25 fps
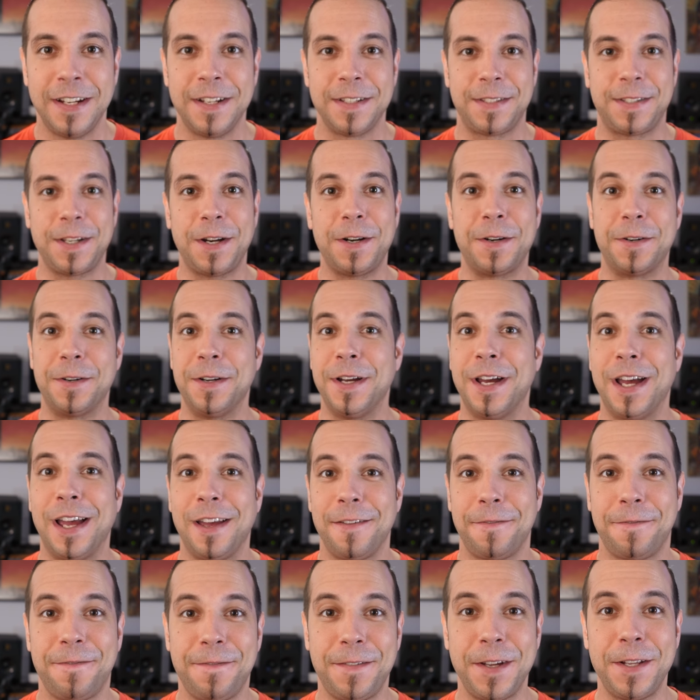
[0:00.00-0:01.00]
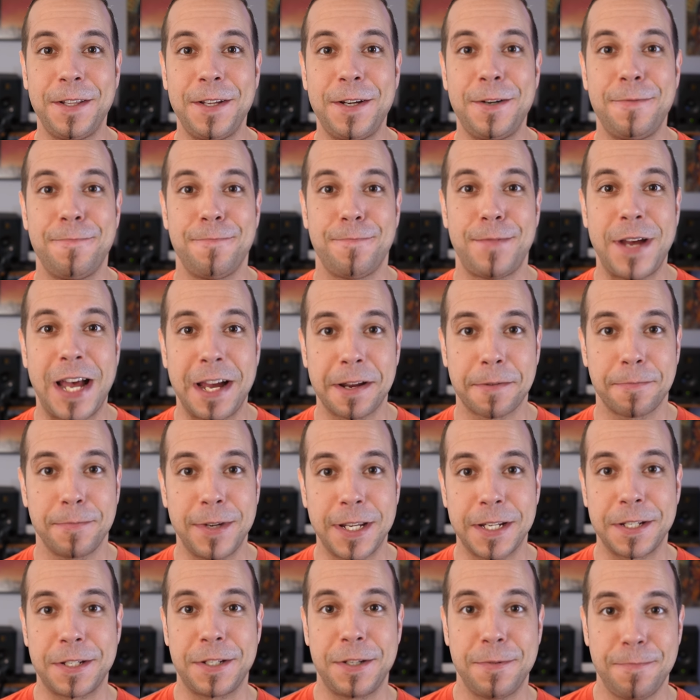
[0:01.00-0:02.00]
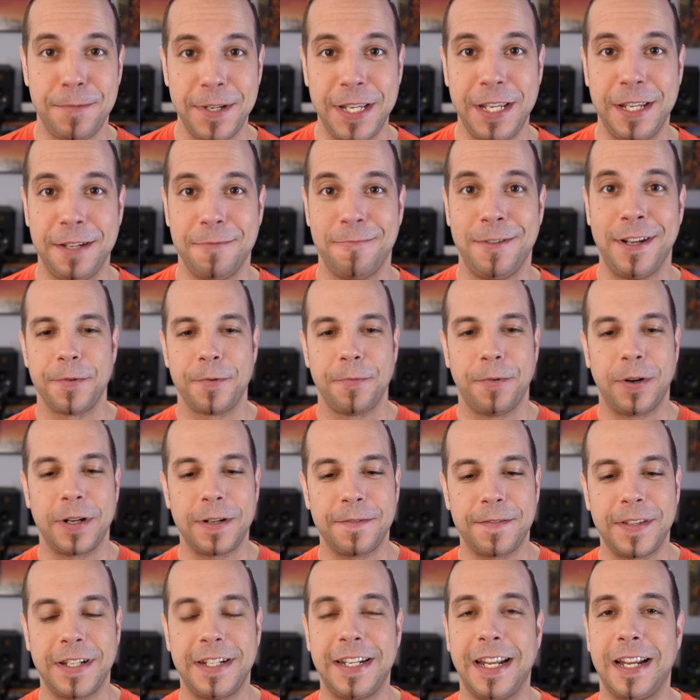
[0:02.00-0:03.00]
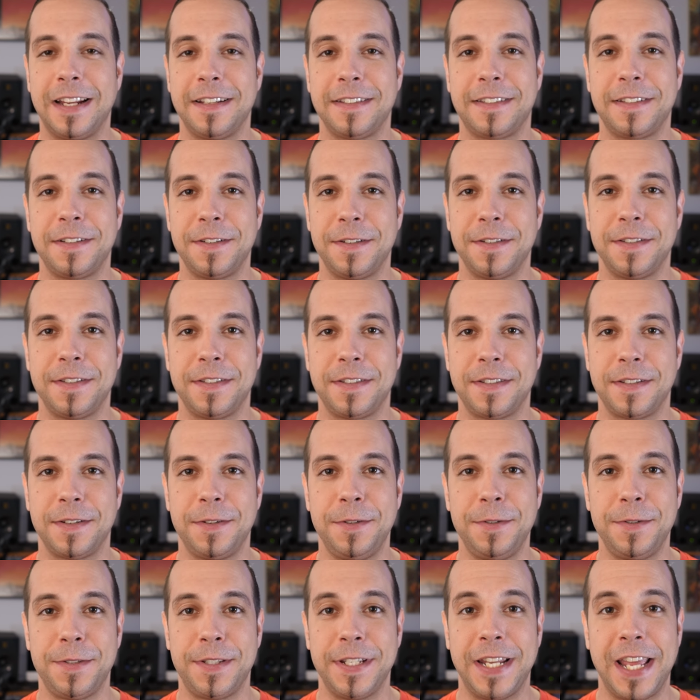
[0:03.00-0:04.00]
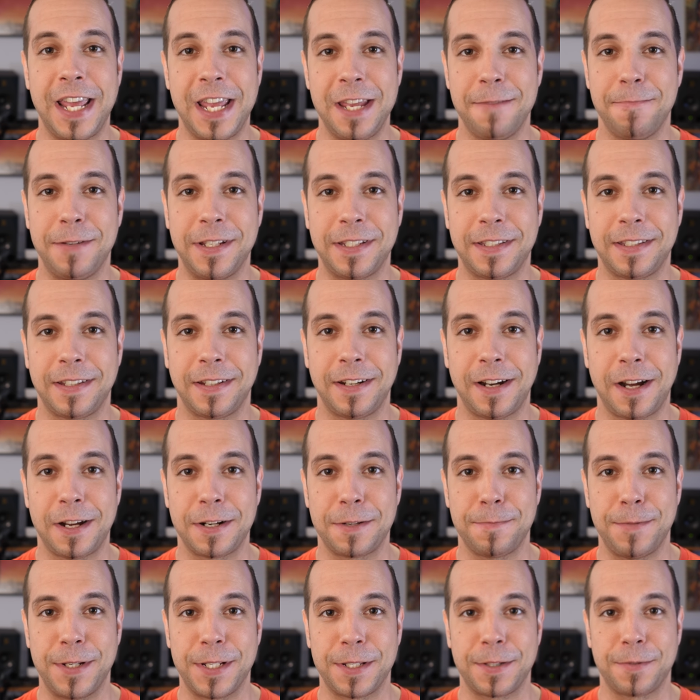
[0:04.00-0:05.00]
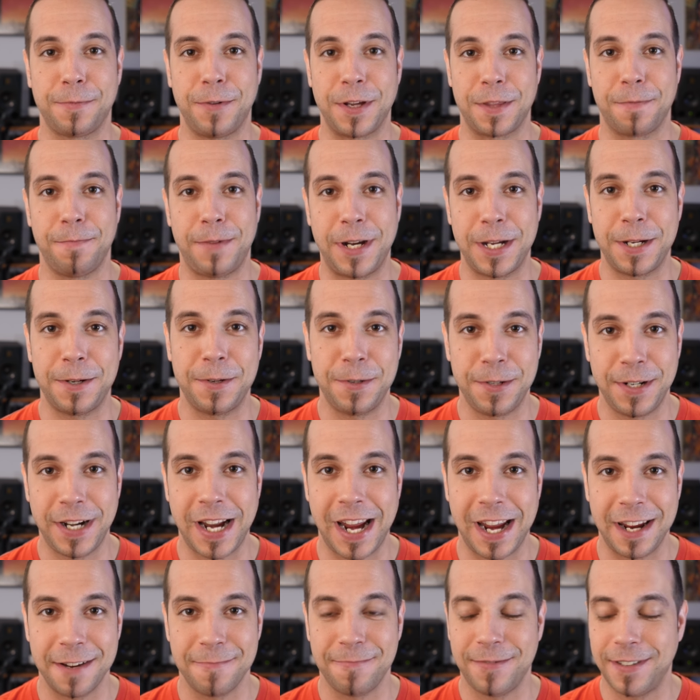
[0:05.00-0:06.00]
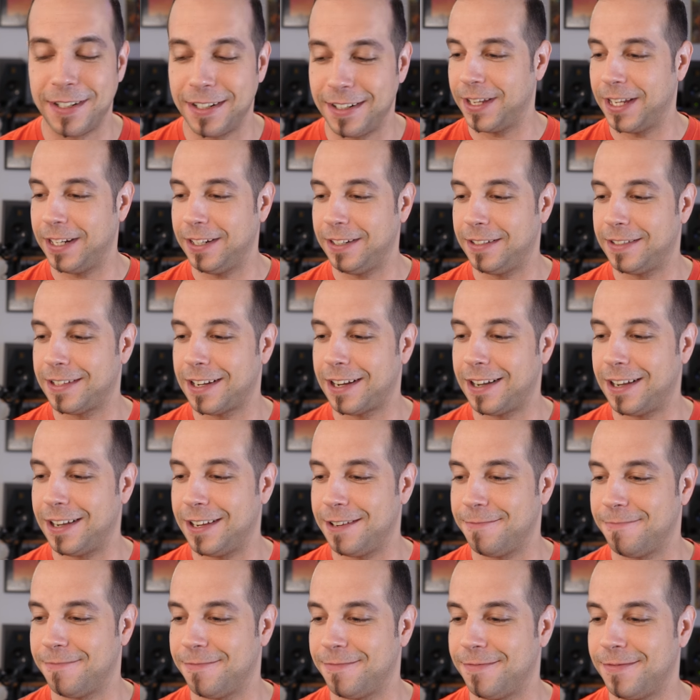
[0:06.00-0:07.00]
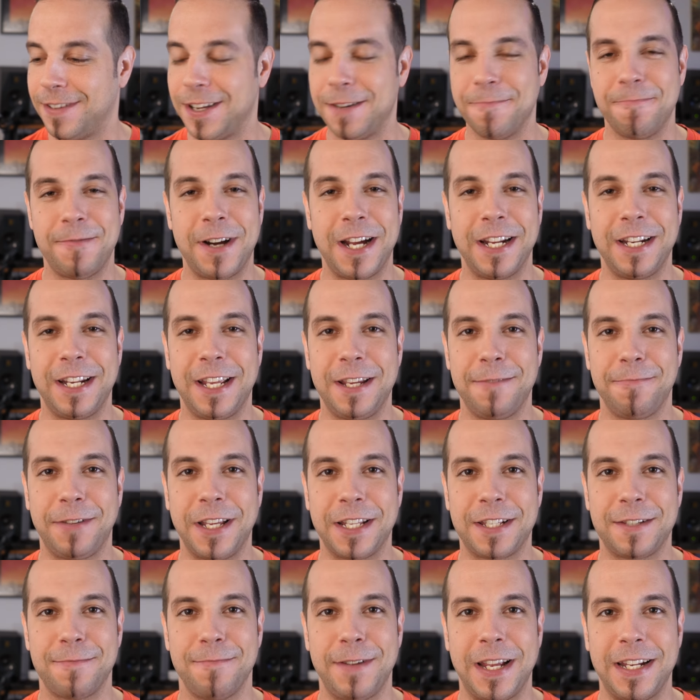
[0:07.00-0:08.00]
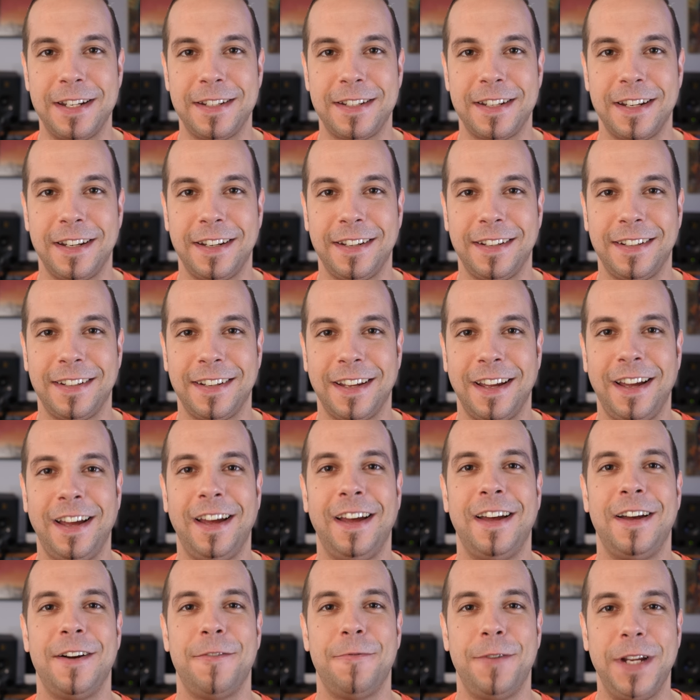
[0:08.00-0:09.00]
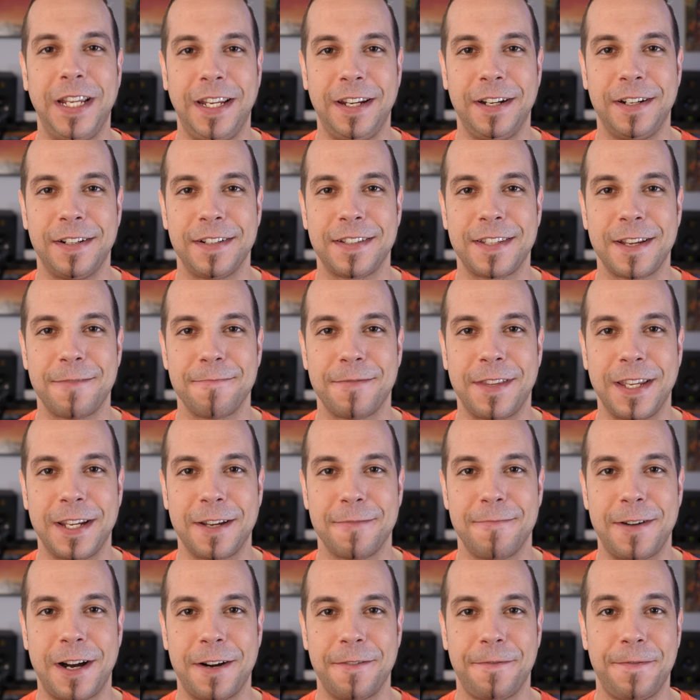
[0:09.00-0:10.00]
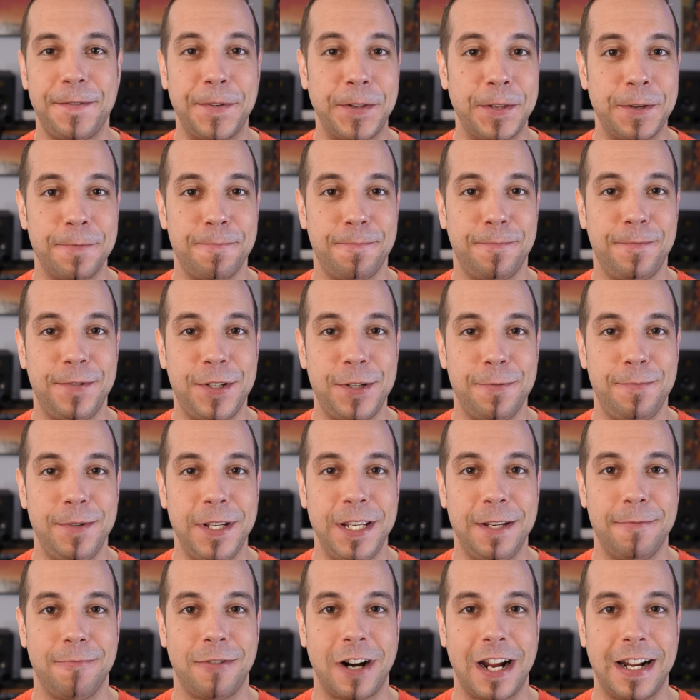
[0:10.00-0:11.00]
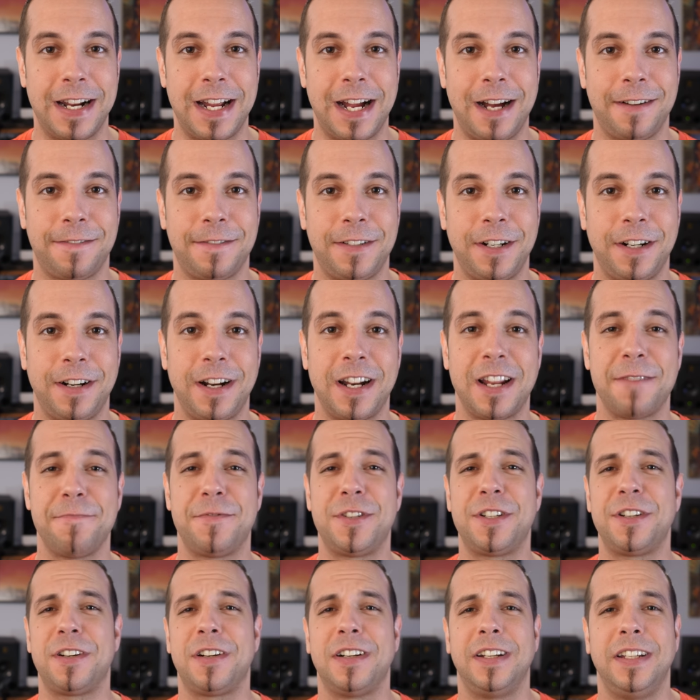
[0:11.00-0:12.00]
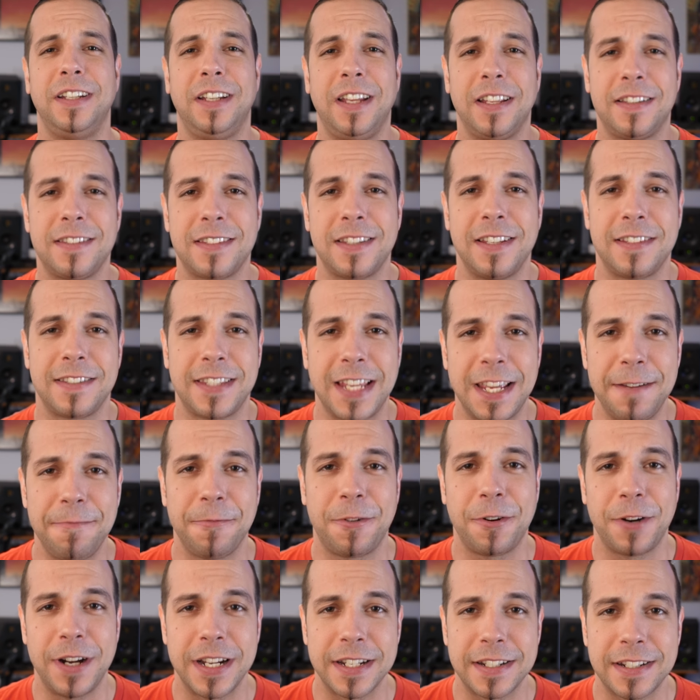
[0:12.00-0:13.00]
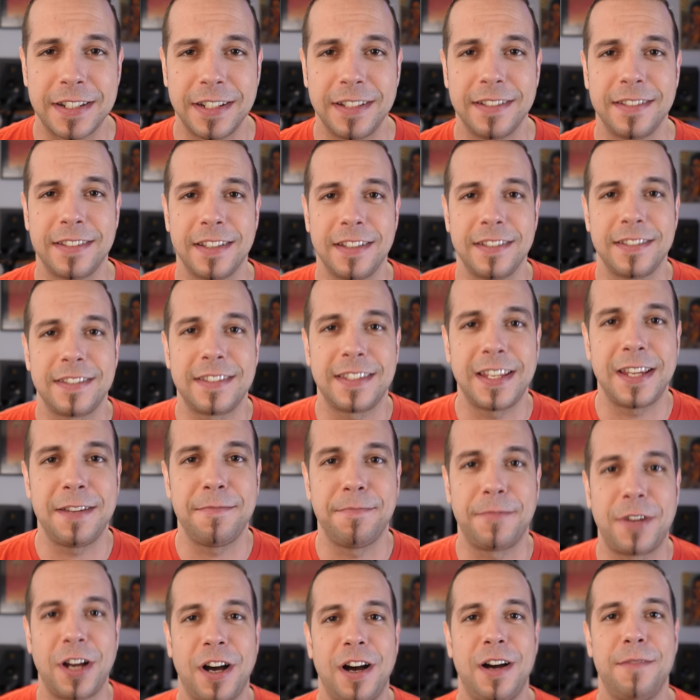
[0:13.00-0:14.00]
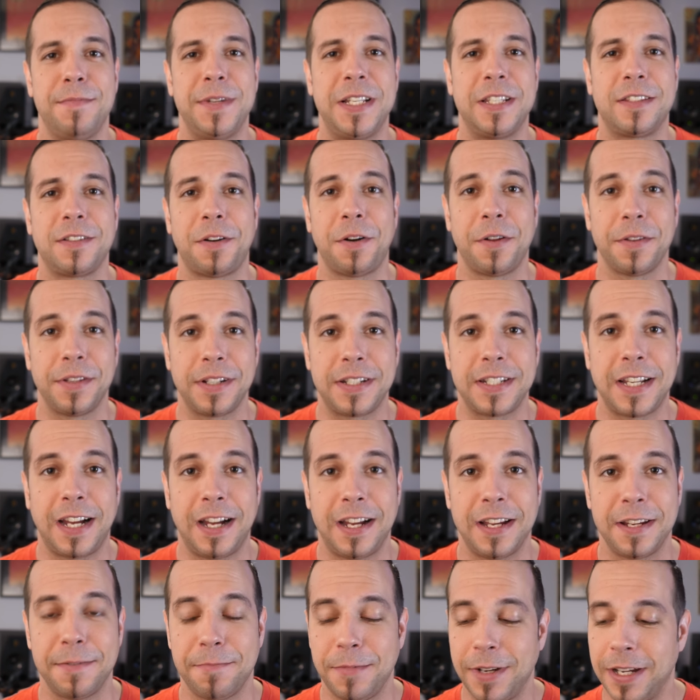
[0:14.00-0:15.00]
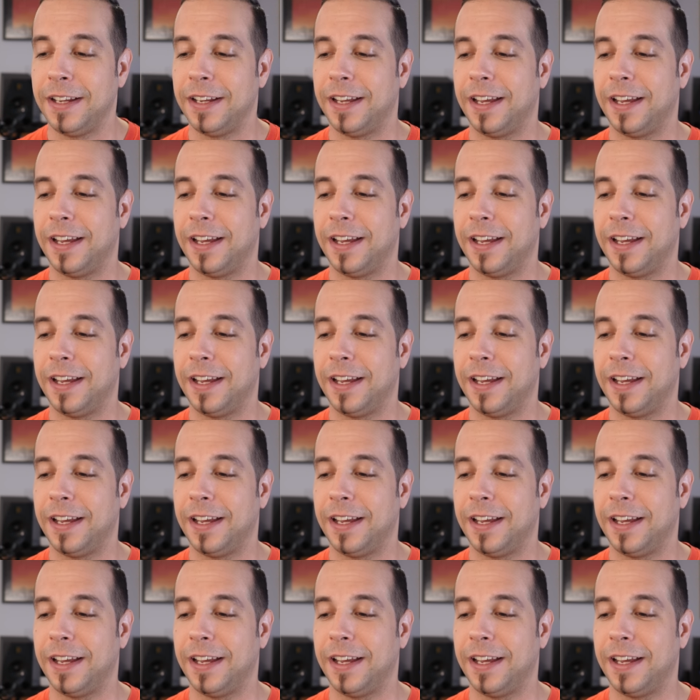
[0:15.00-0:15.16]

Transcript: So, Philip Pac-Man Chbeeb, one of the dancers whose name is synonymous with my own name. Anytime my name gets mentioned, we hear something about Philip Chbeeb right after, and I'm sure he gets the same questions and same comments all the time.